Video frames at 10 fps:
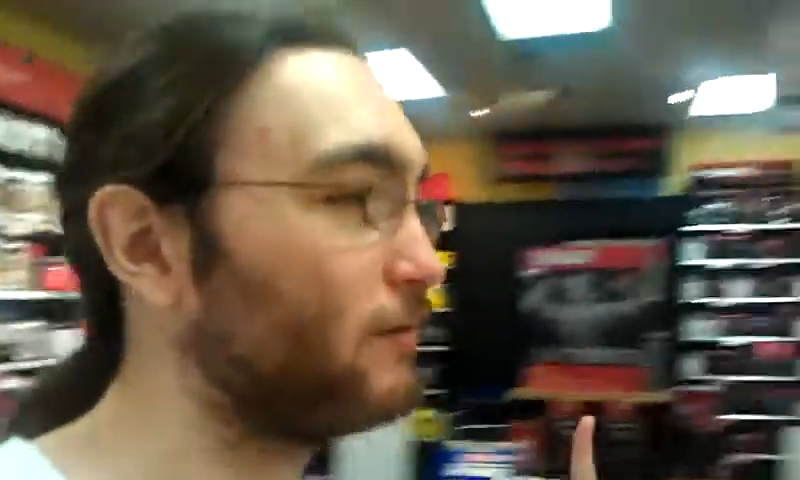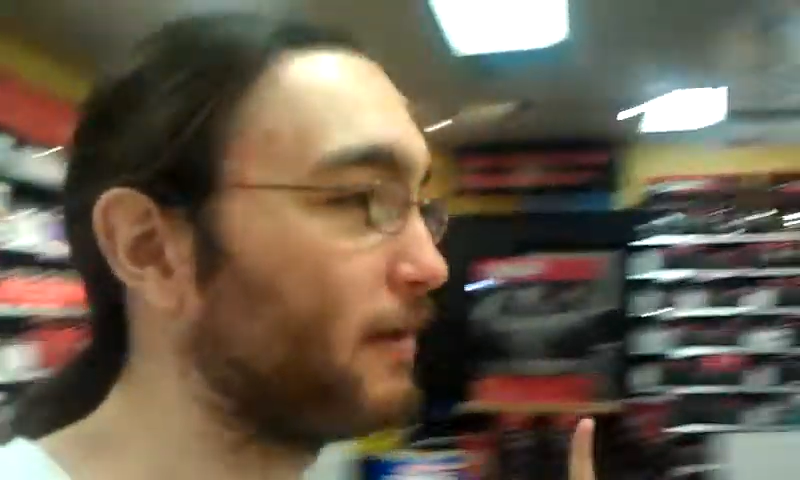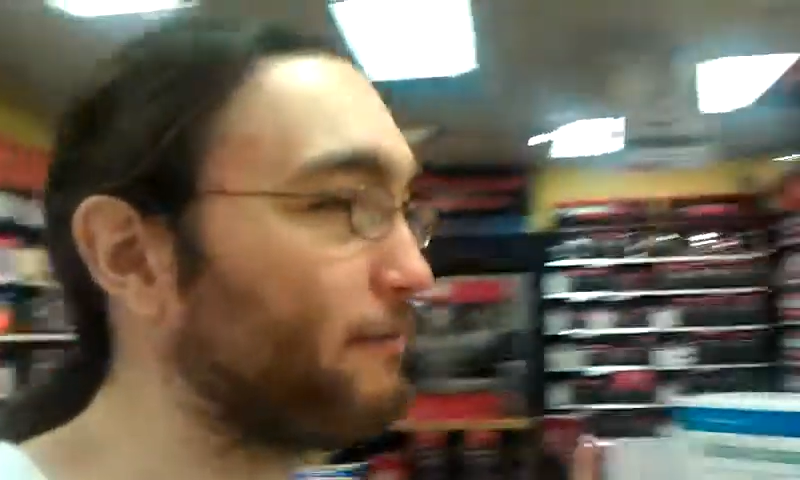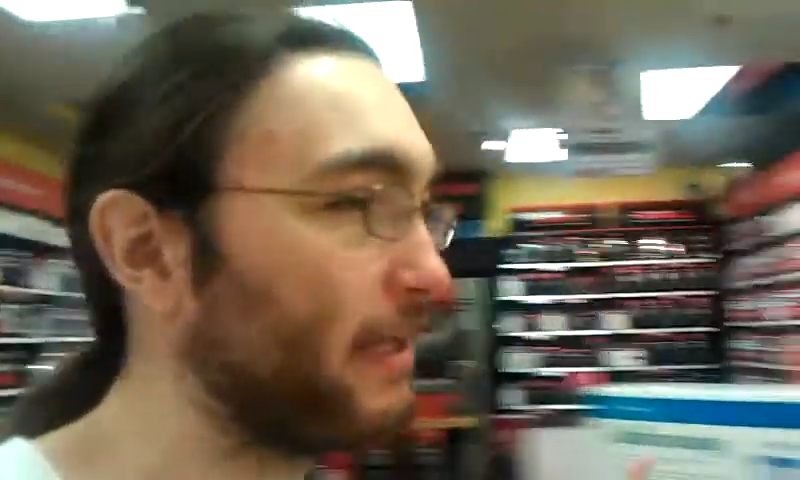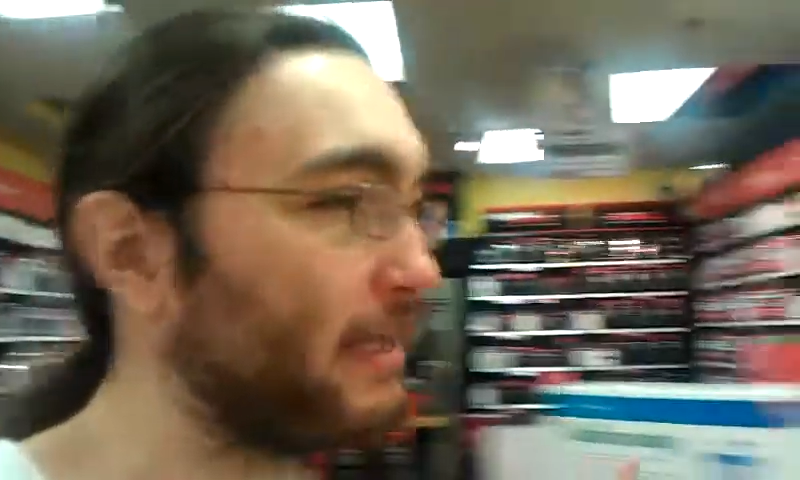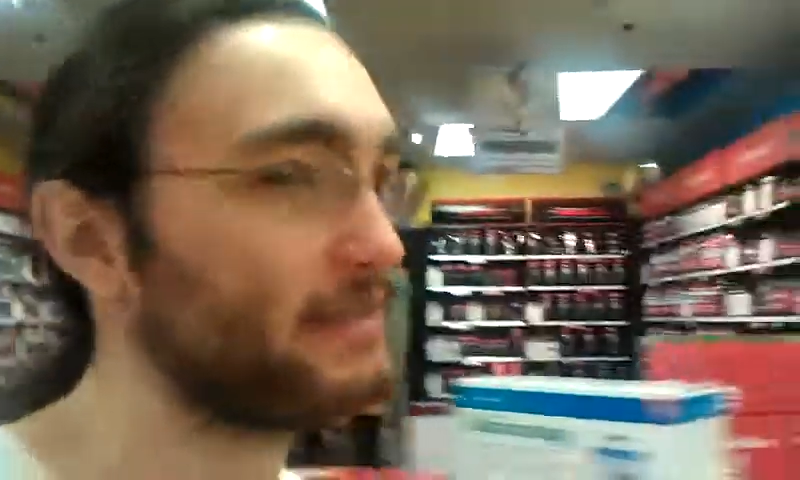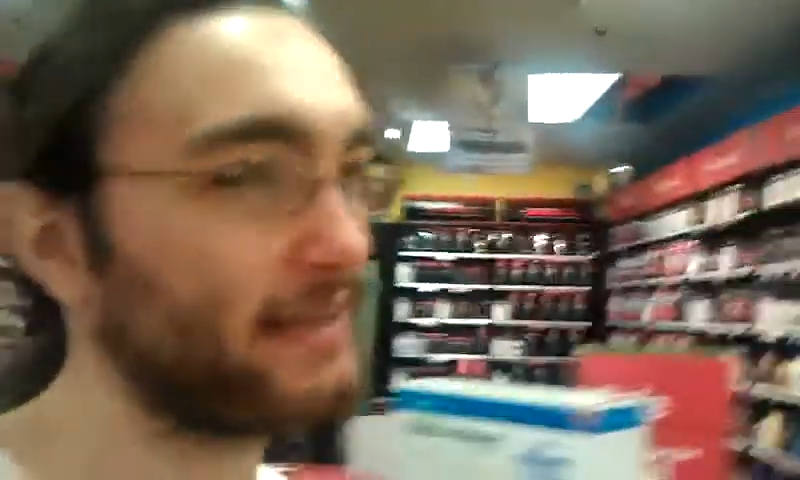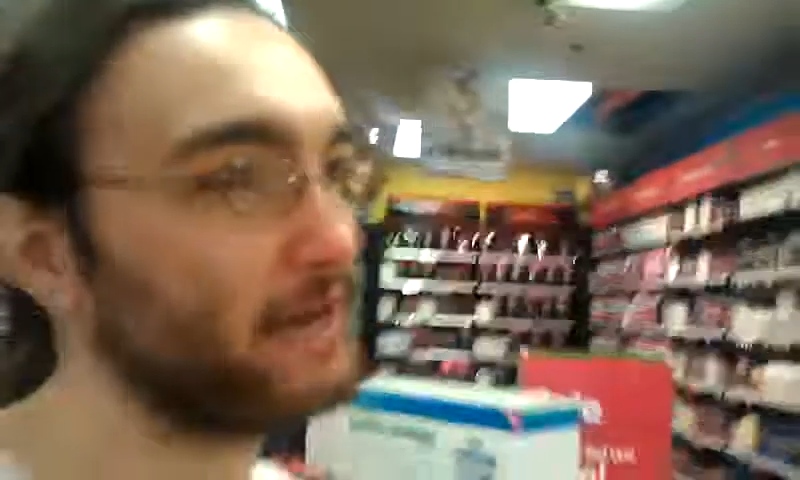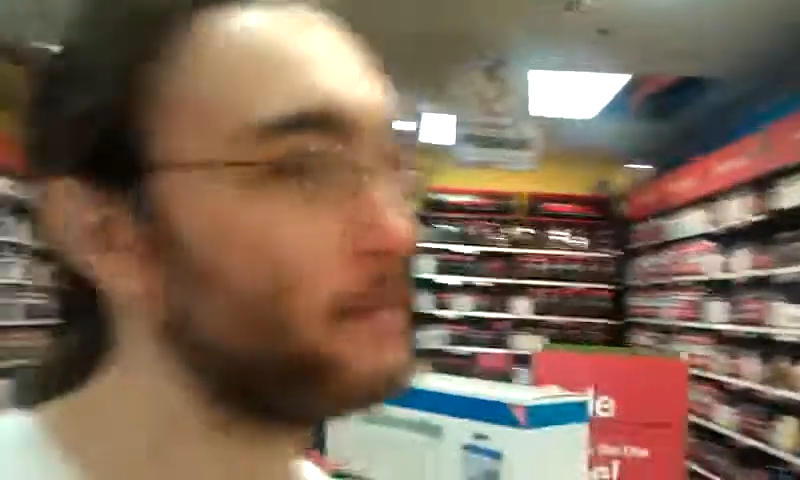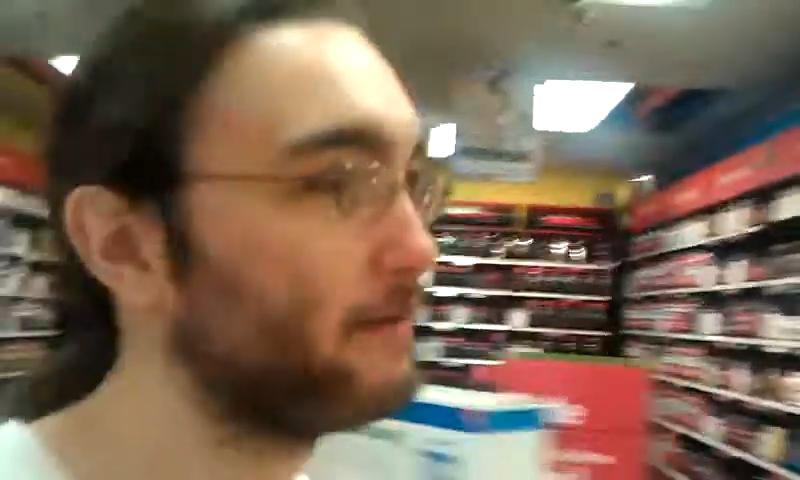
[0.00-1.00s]
I forget his
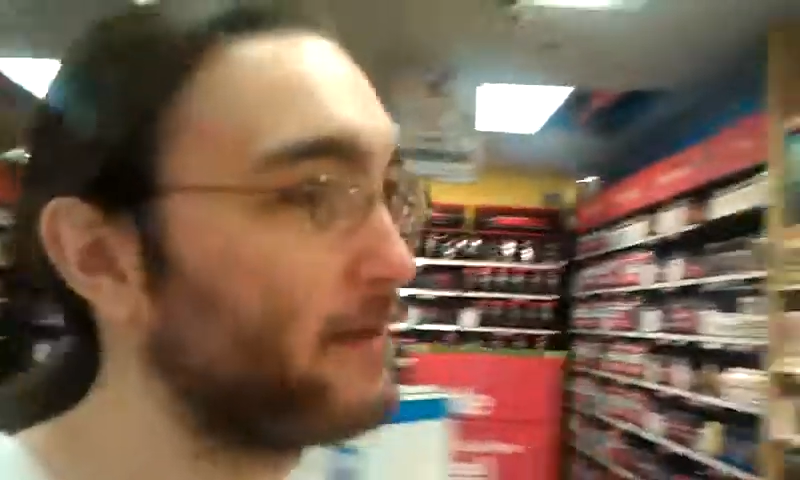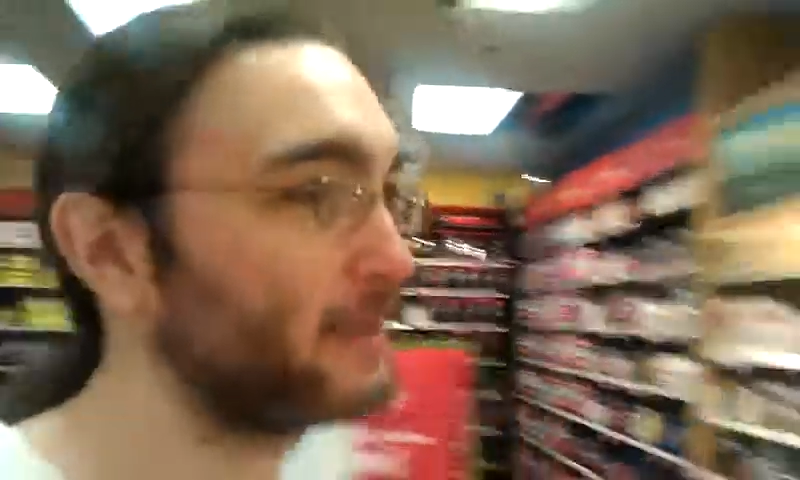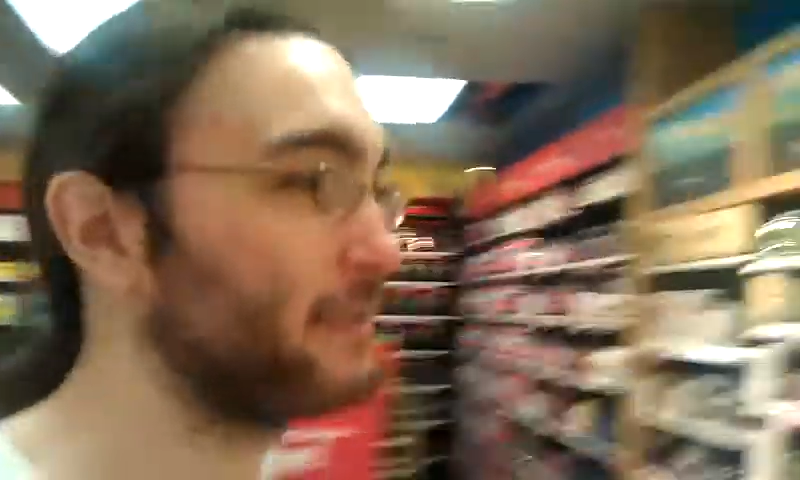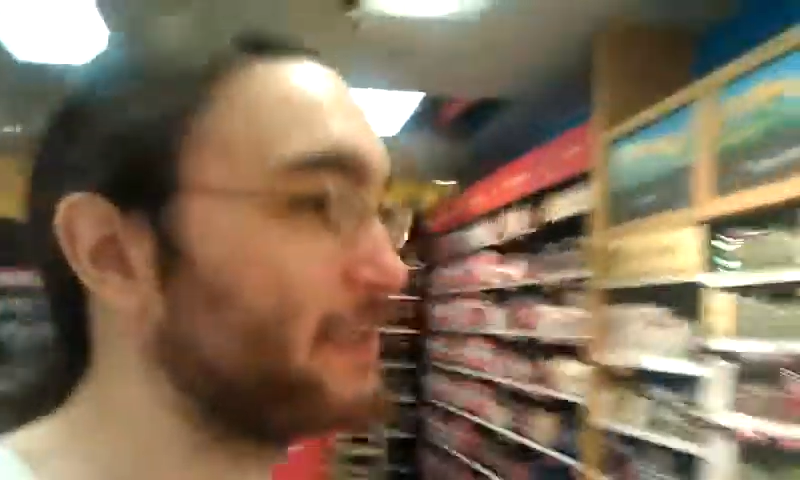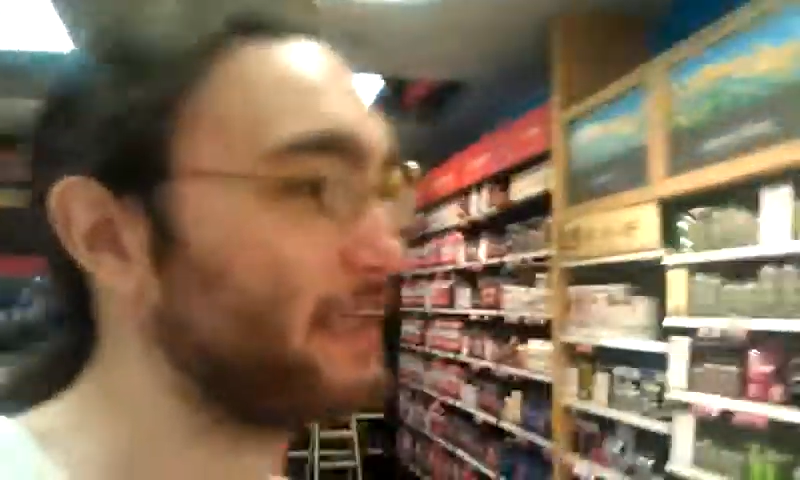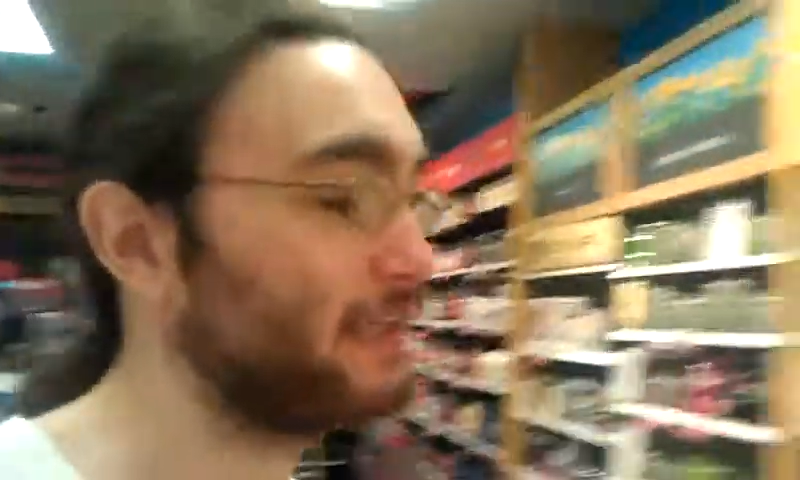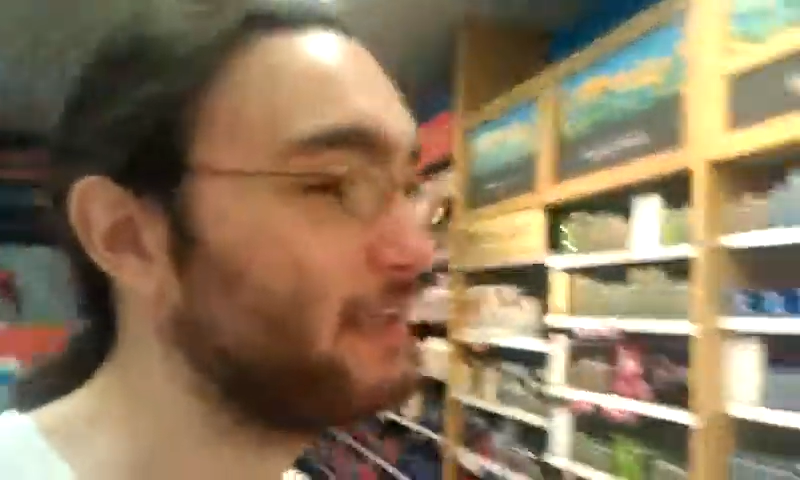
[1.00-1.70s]
name even. I think it's like